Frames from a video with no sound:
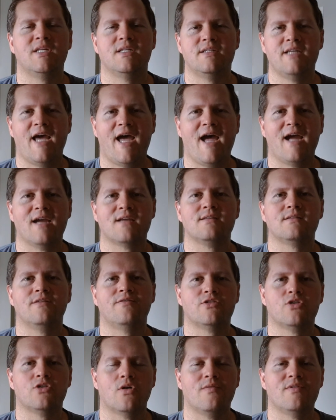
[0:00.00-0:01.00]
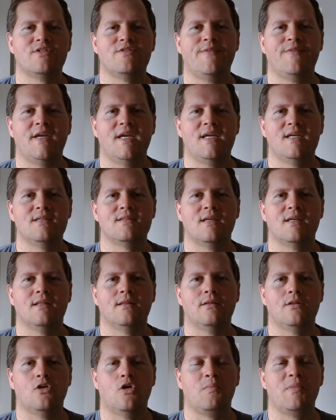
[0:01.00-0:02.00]
the tax, the service fees, and
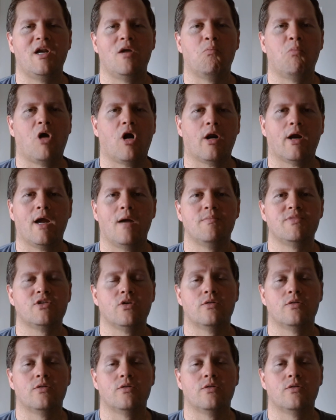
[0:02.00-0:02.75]
a little bit of markup.